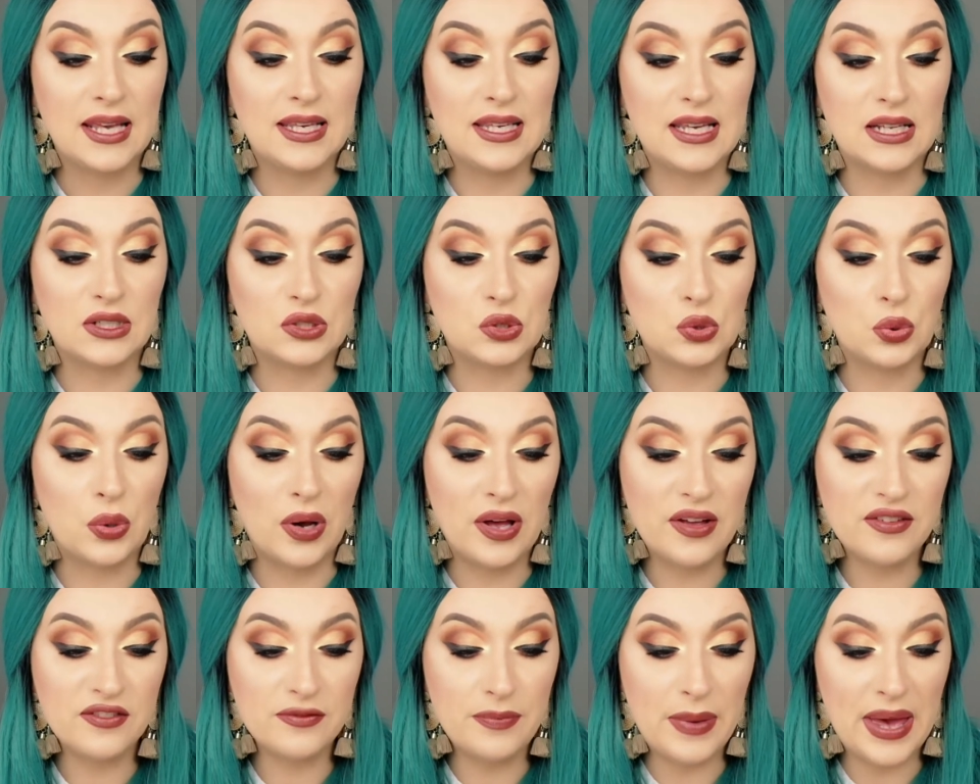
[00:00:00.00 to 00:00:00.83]
Get
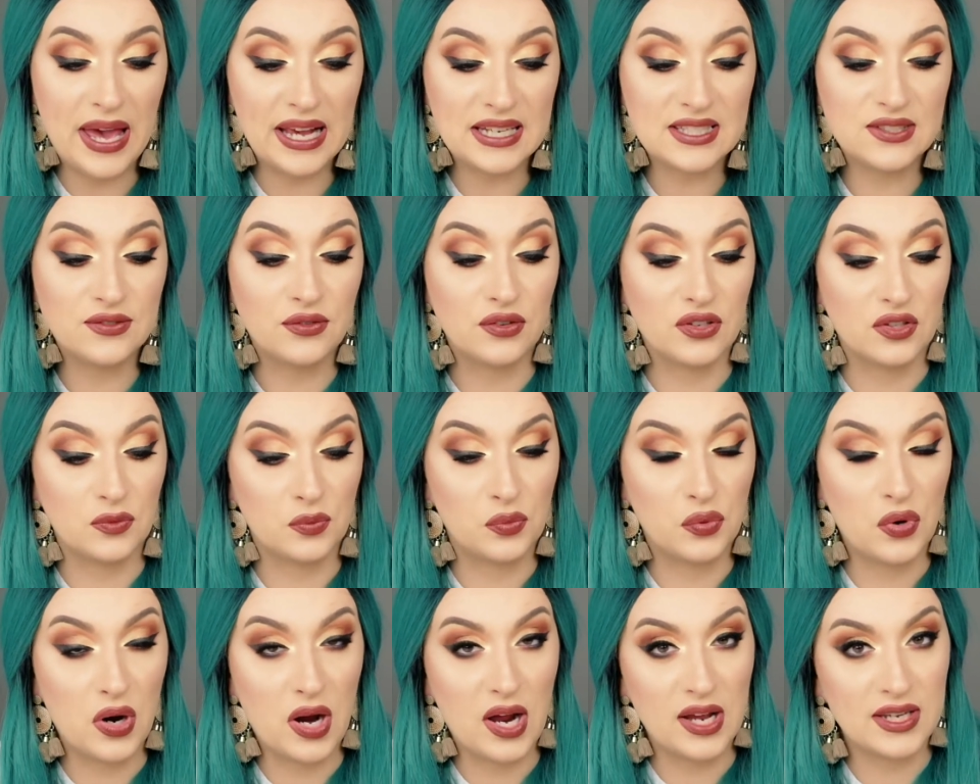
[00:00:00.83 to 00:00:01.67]
12 bags for the
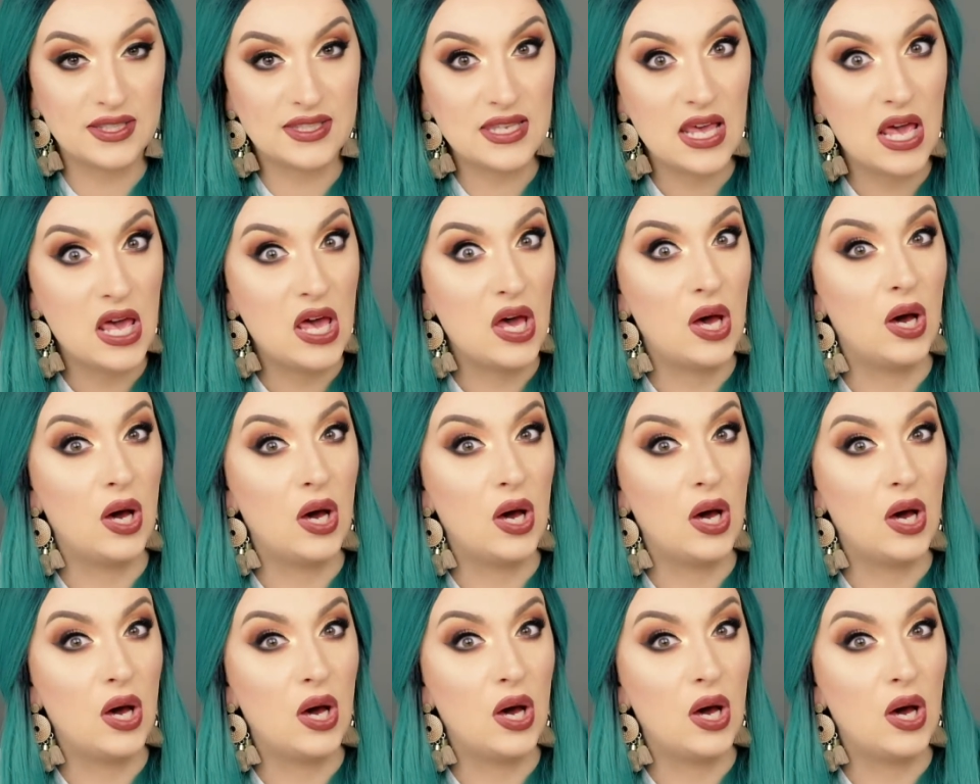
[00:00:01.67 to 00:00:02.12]
price